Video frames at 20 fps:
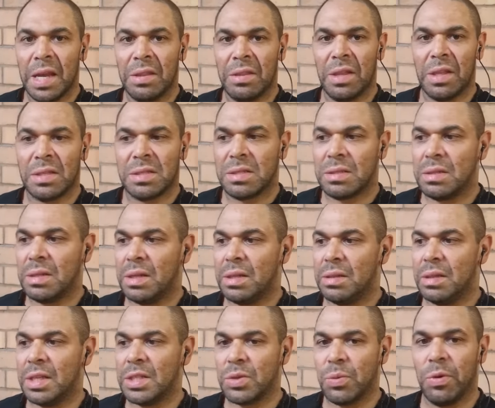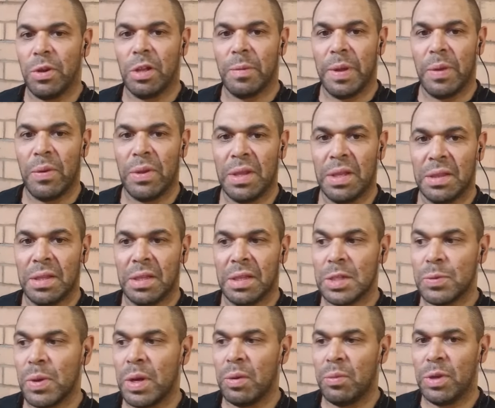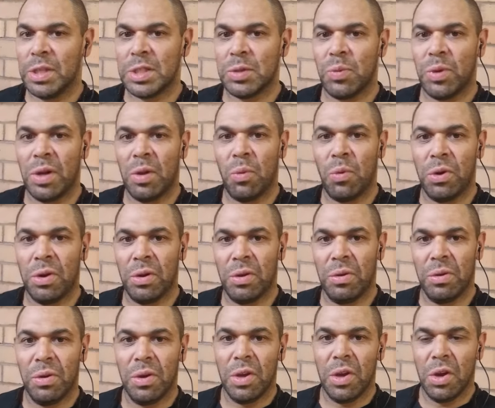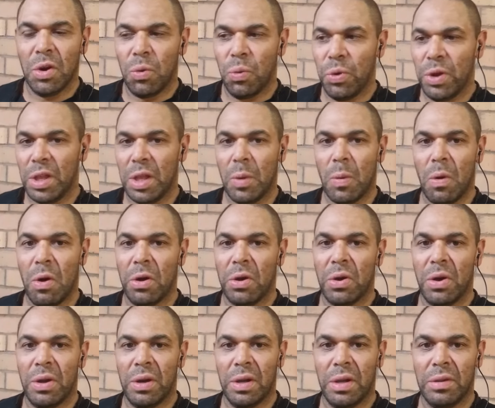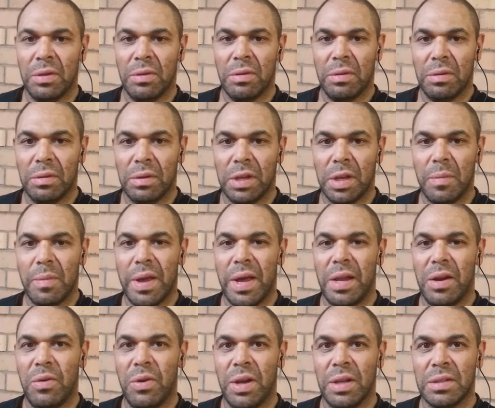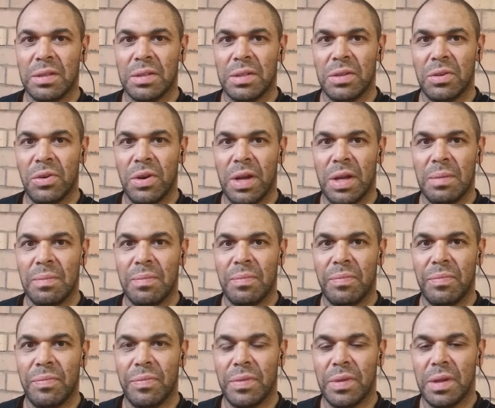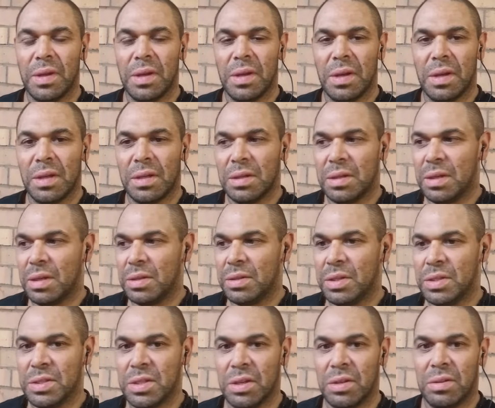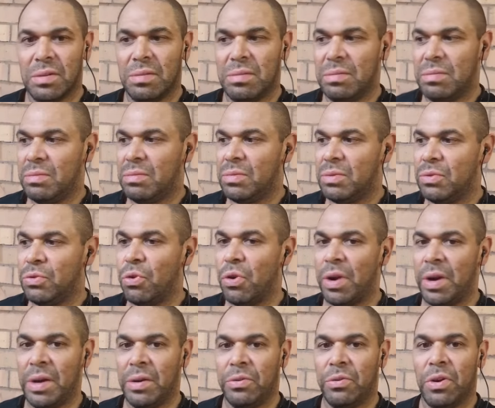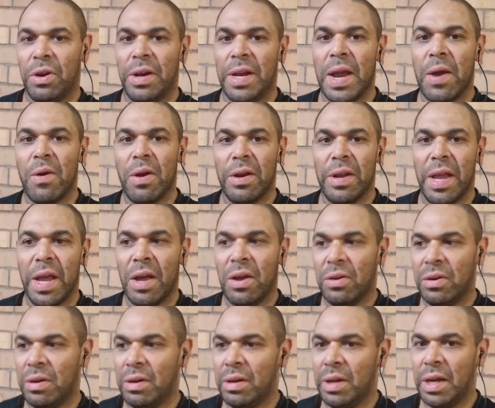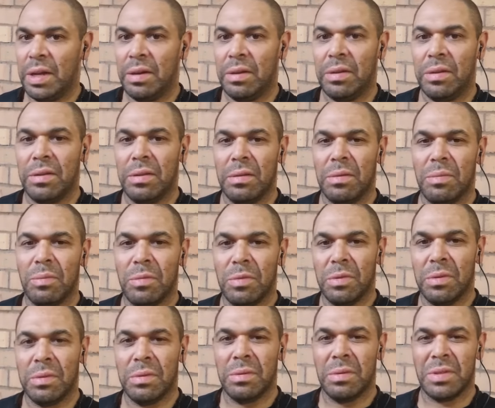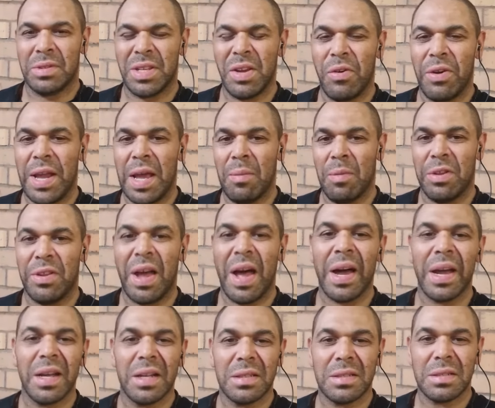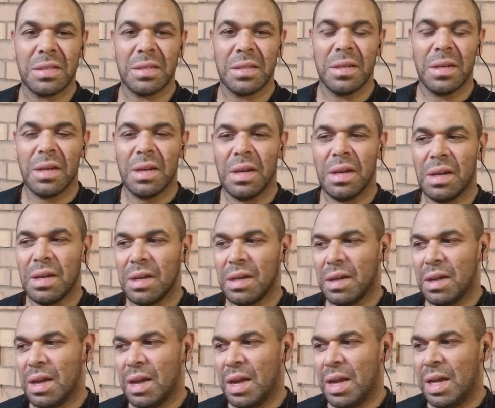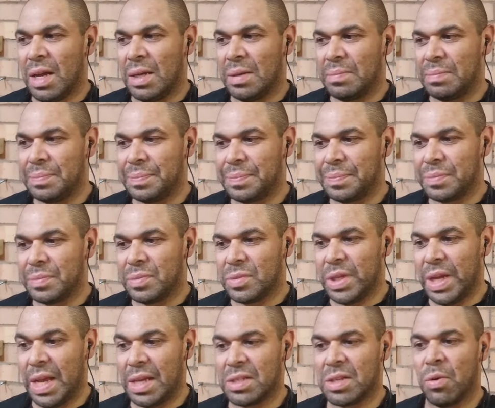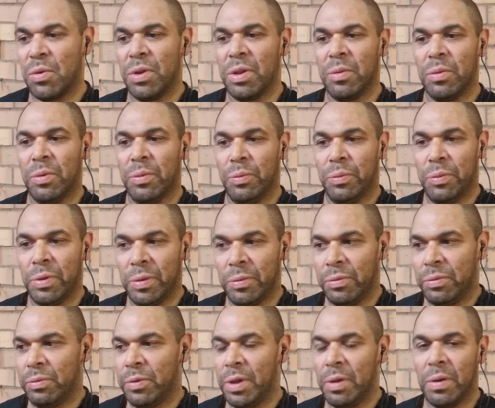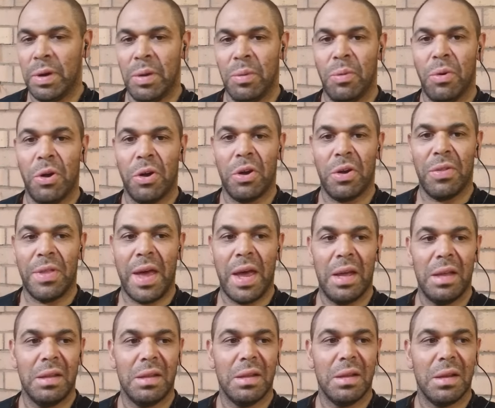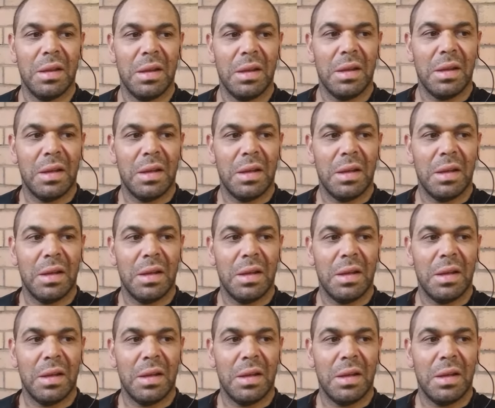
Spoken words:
That's a really big one. That's one I want to really work on and get my head around to, just to try to narrow down and just narrow down the targets. So I really want to work on that.